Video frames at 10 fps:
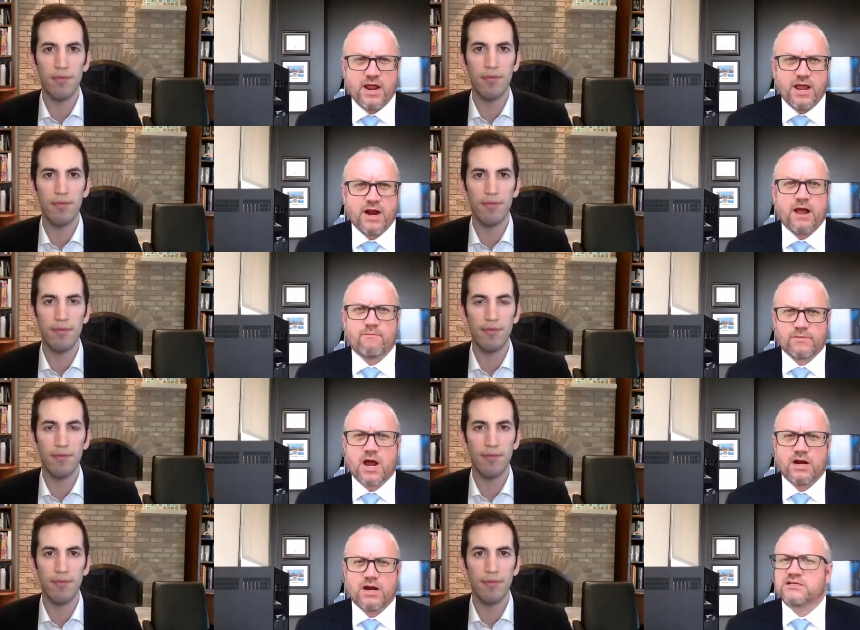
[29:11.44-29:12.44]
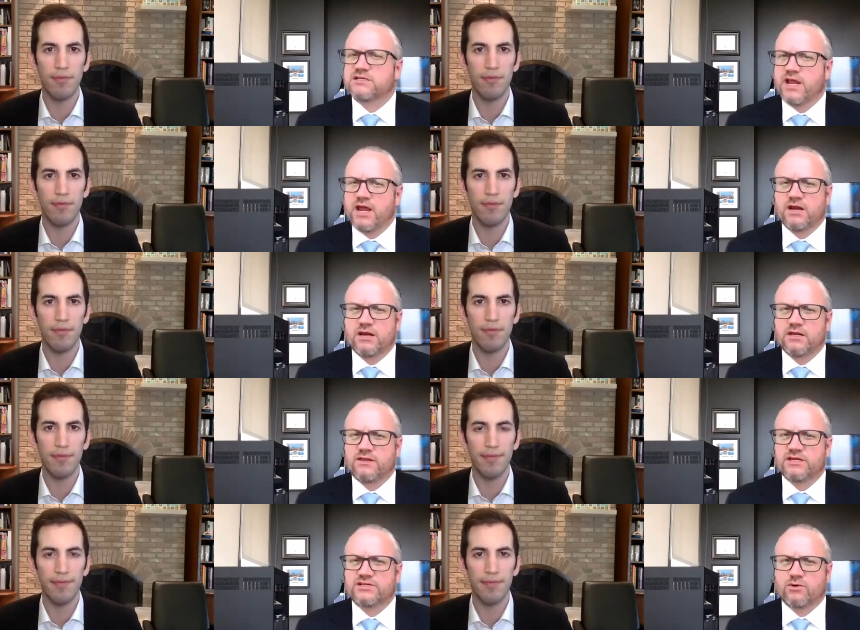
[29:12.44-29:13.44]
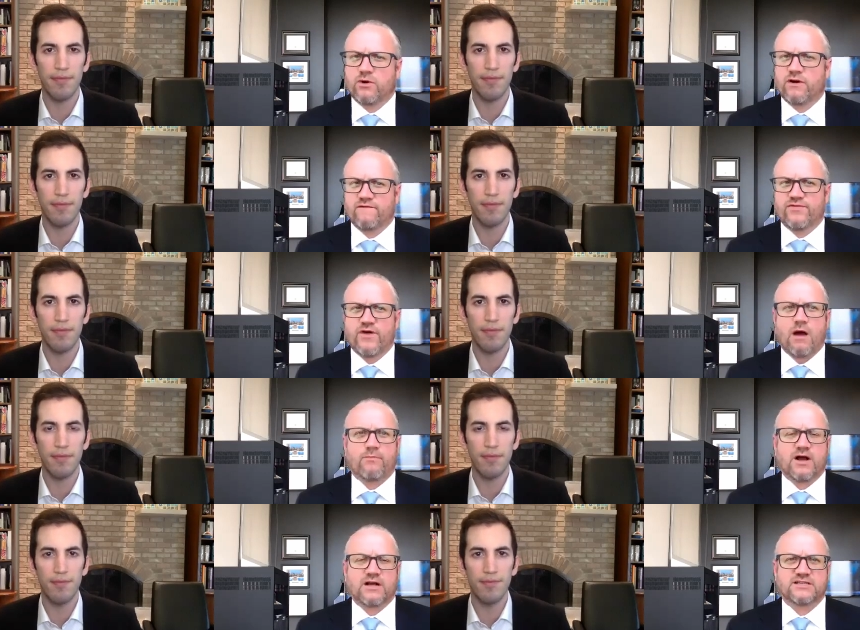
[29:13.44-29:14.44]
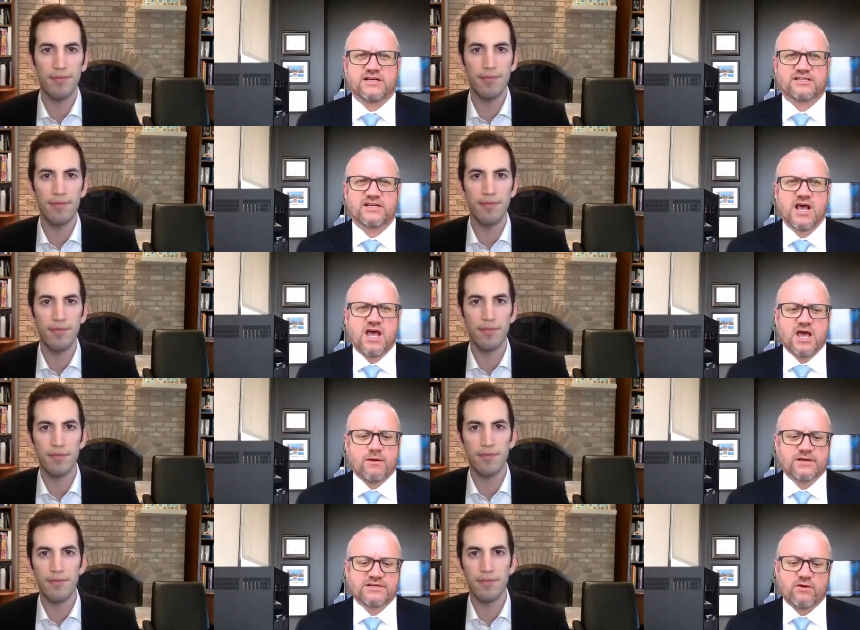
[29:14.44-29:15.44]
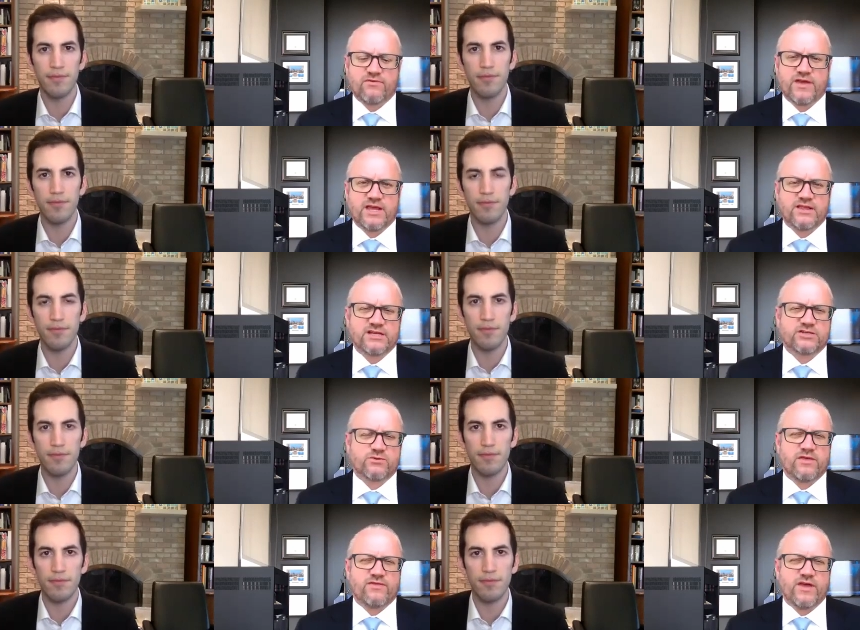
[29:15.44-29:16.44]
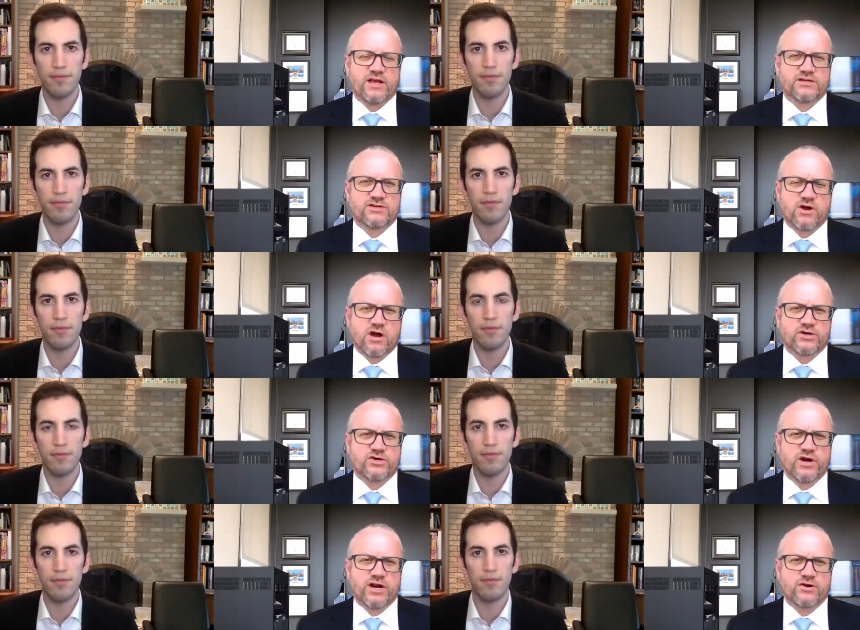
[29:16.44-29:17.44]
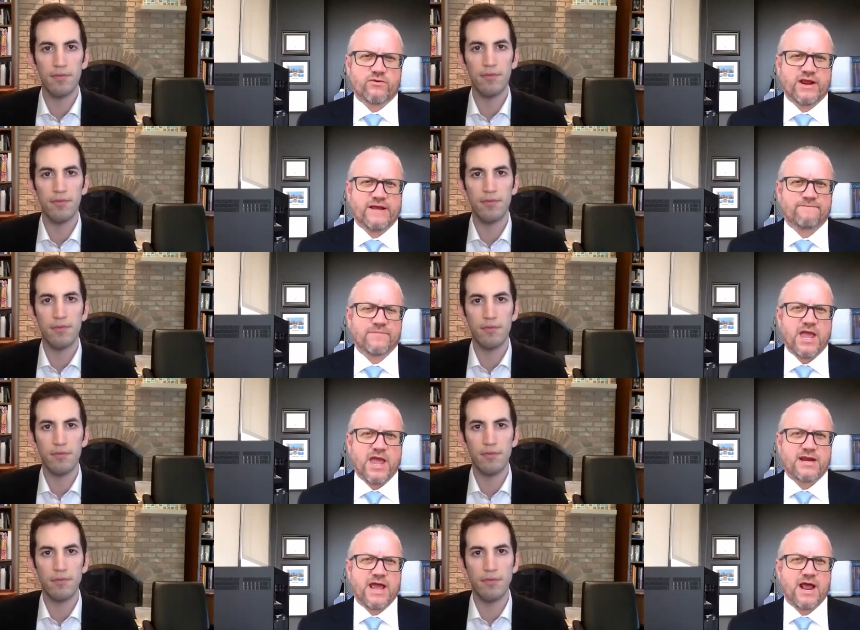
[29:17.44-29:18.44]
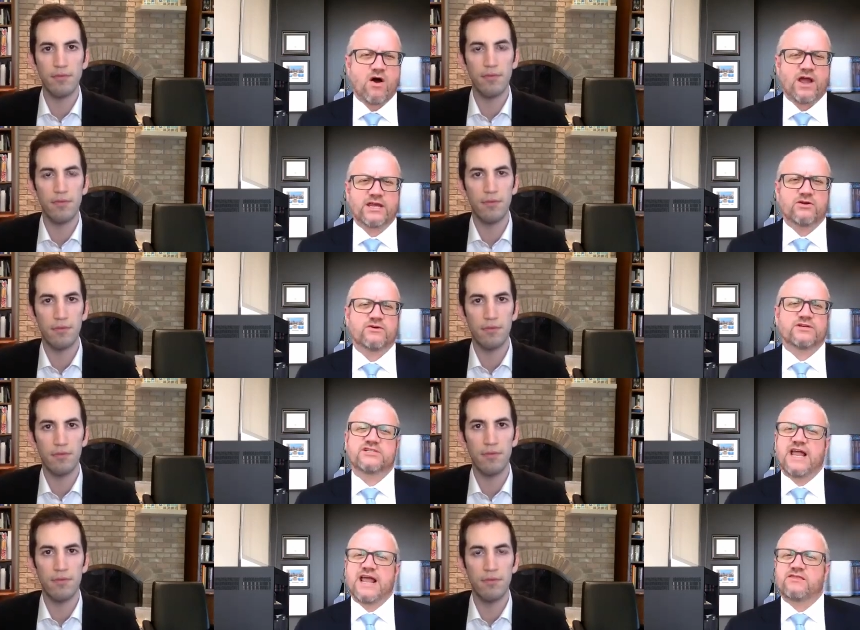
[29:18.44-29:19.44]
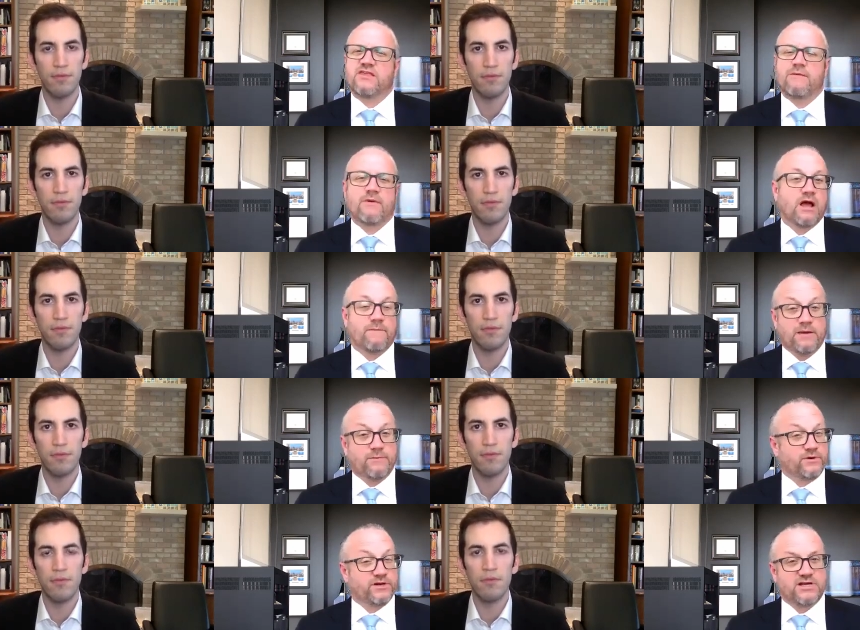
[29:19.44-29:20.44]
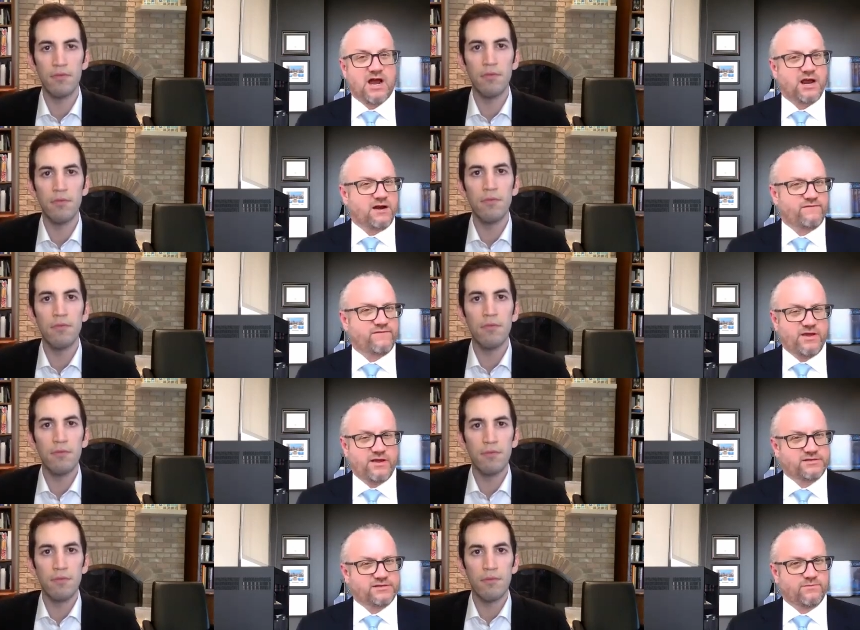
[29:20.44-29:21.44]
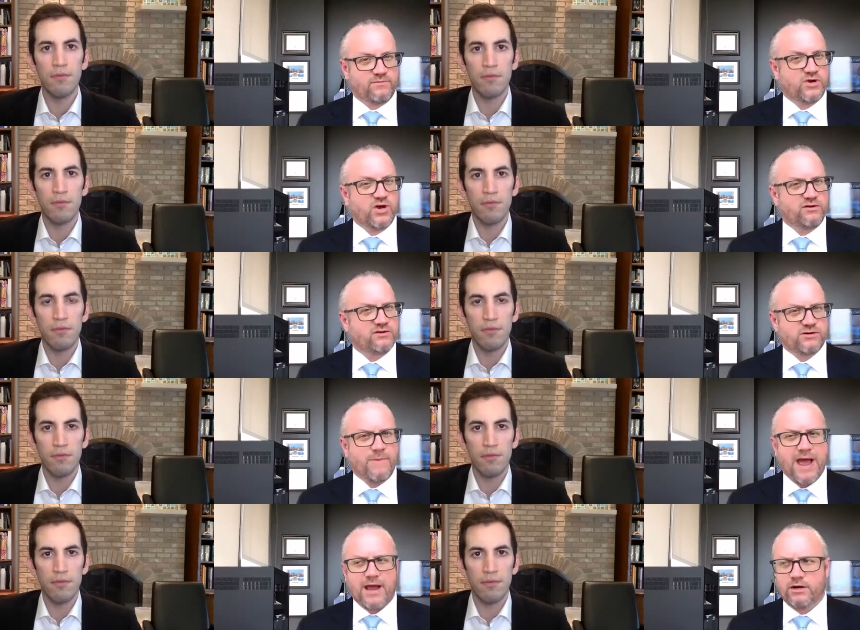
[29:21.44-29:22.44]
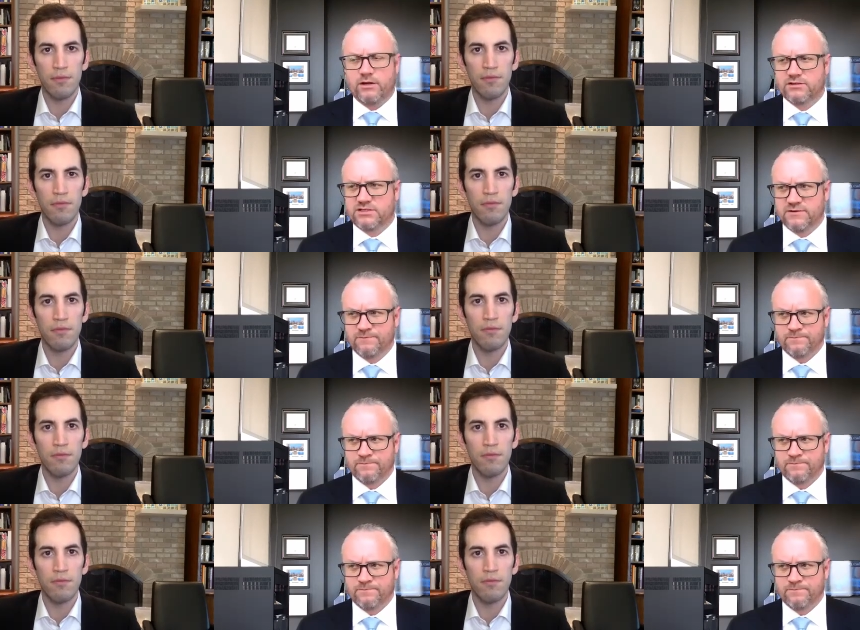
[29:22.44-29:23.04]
Speaker 1: and I'm kind of standing to this sort of thought process because I don't think these three things are contradictory and yet all I can do is state them and let people decide if it's good news or bad news.